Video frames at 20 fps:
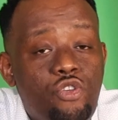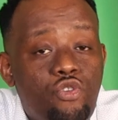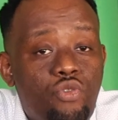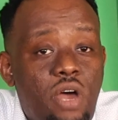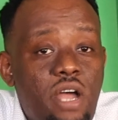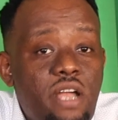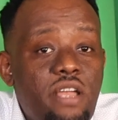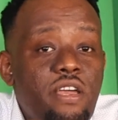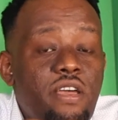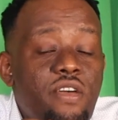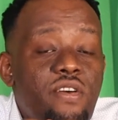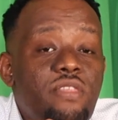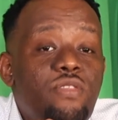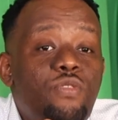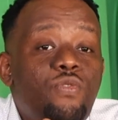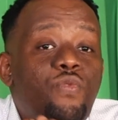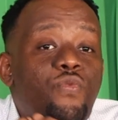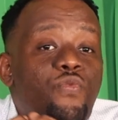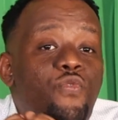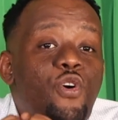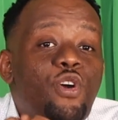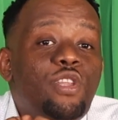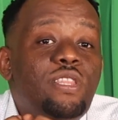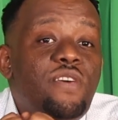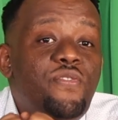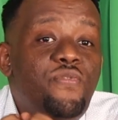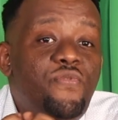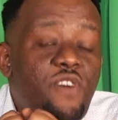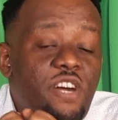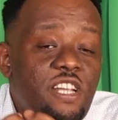drug for
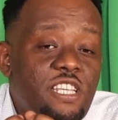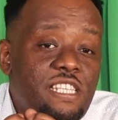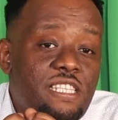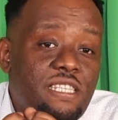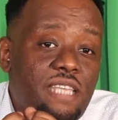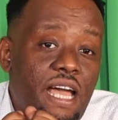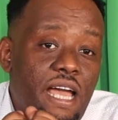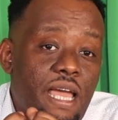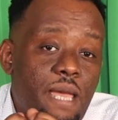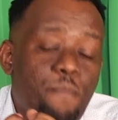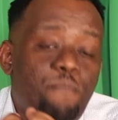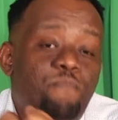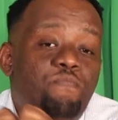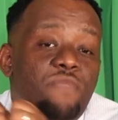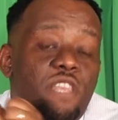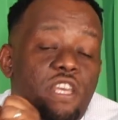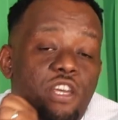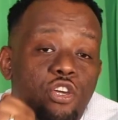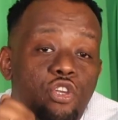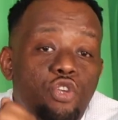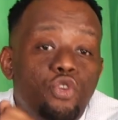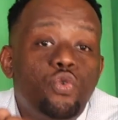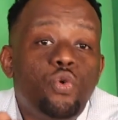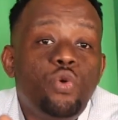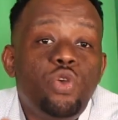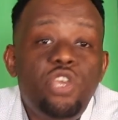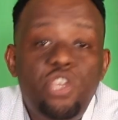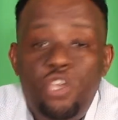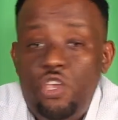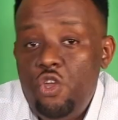the first time to
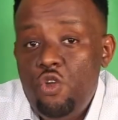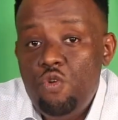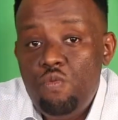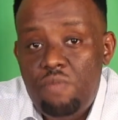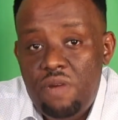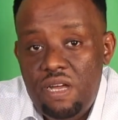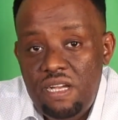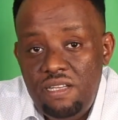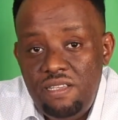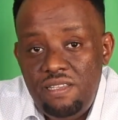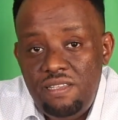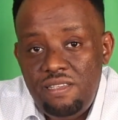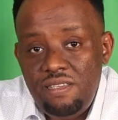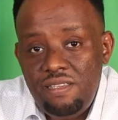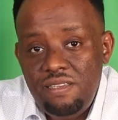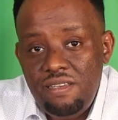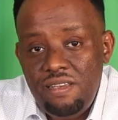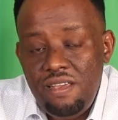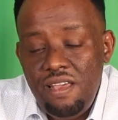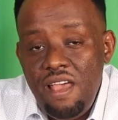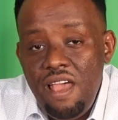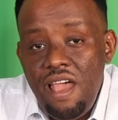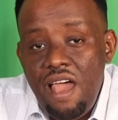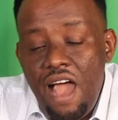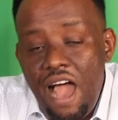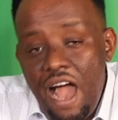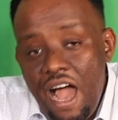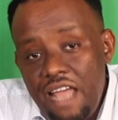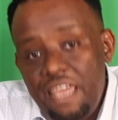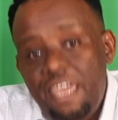humans.
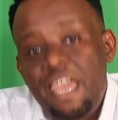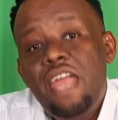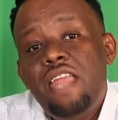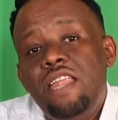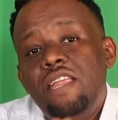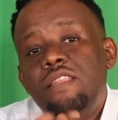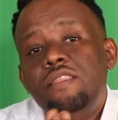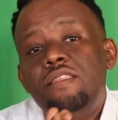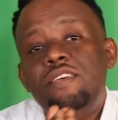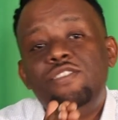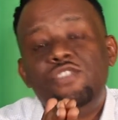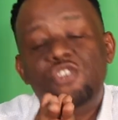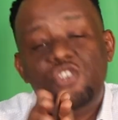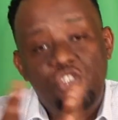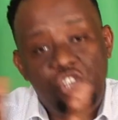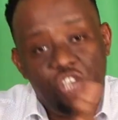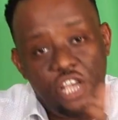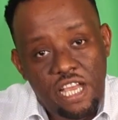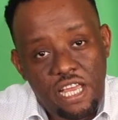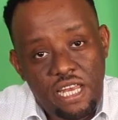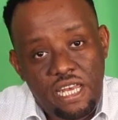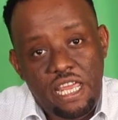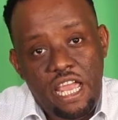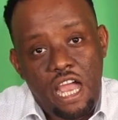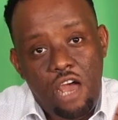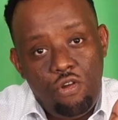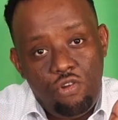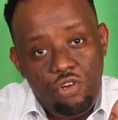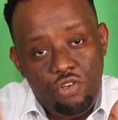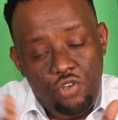Again, in this journey,
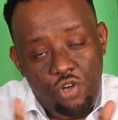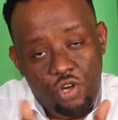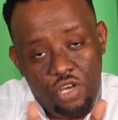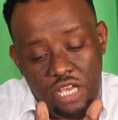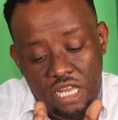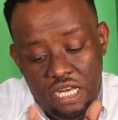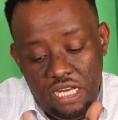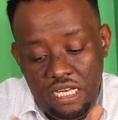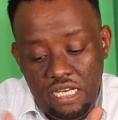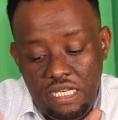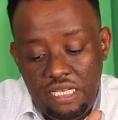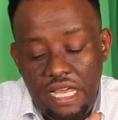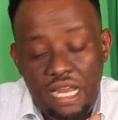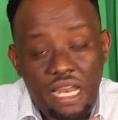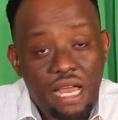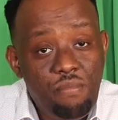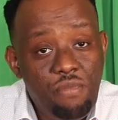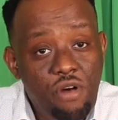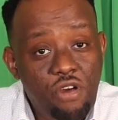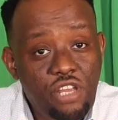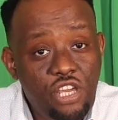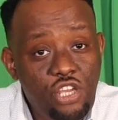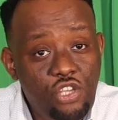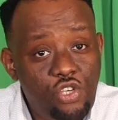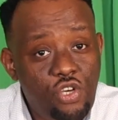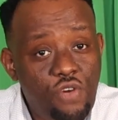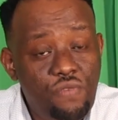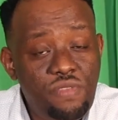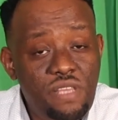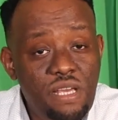I will talk in detail about
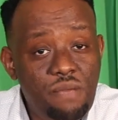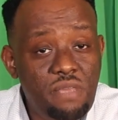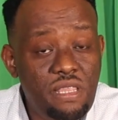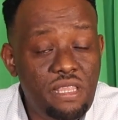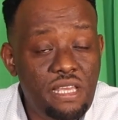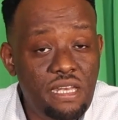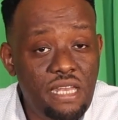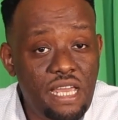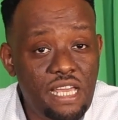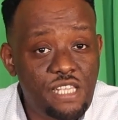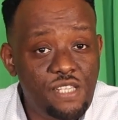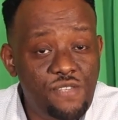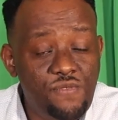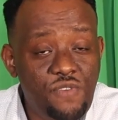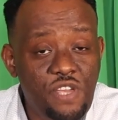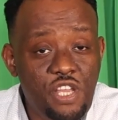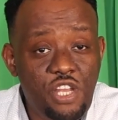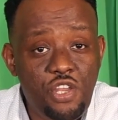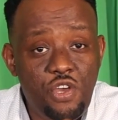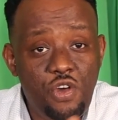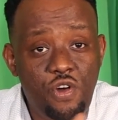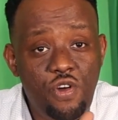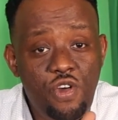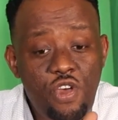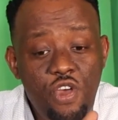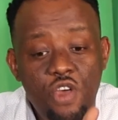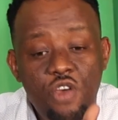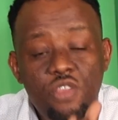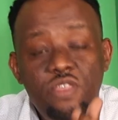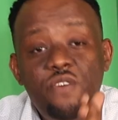each of them in the next video.
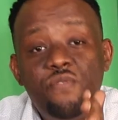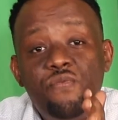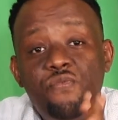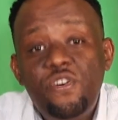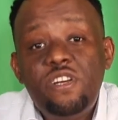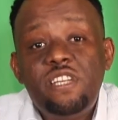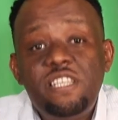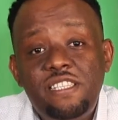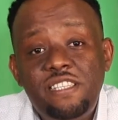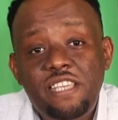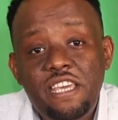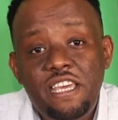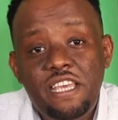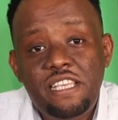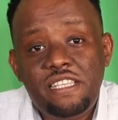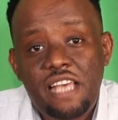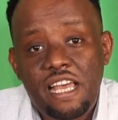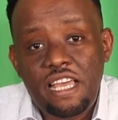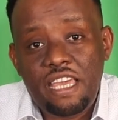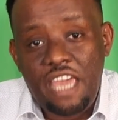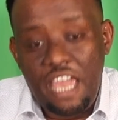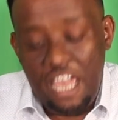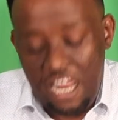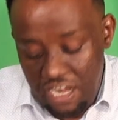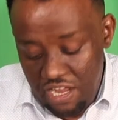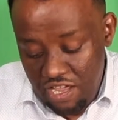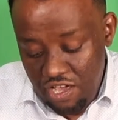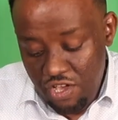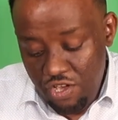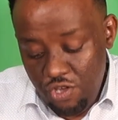The first thing is,
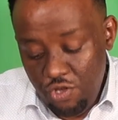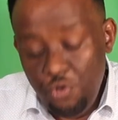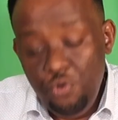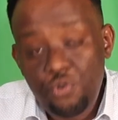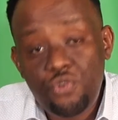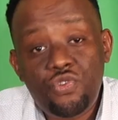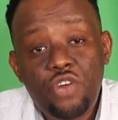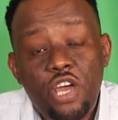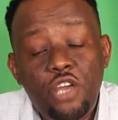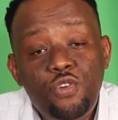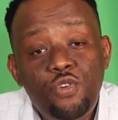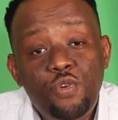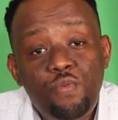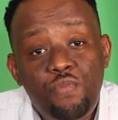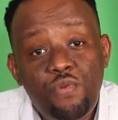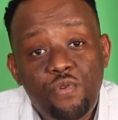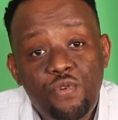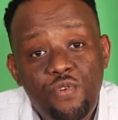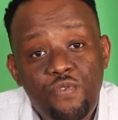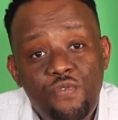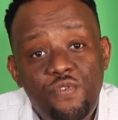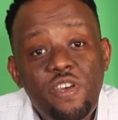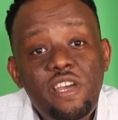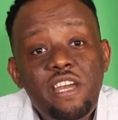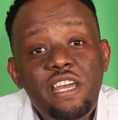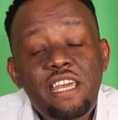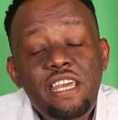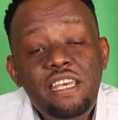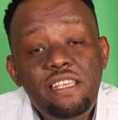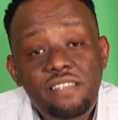again, you try to prove,
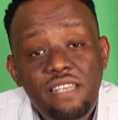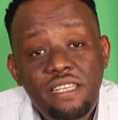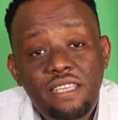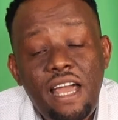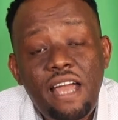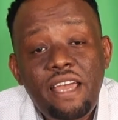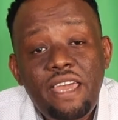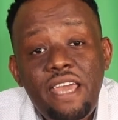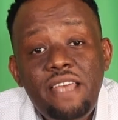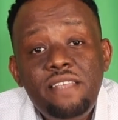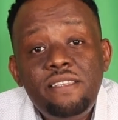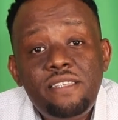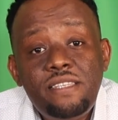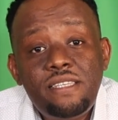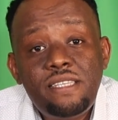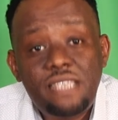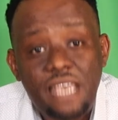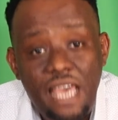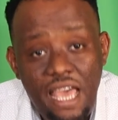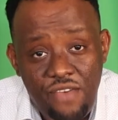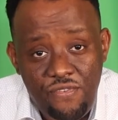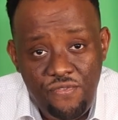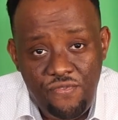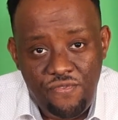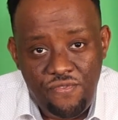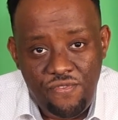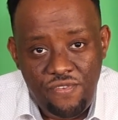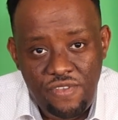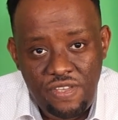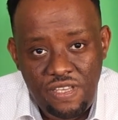is it again
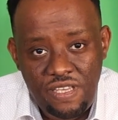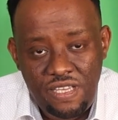safe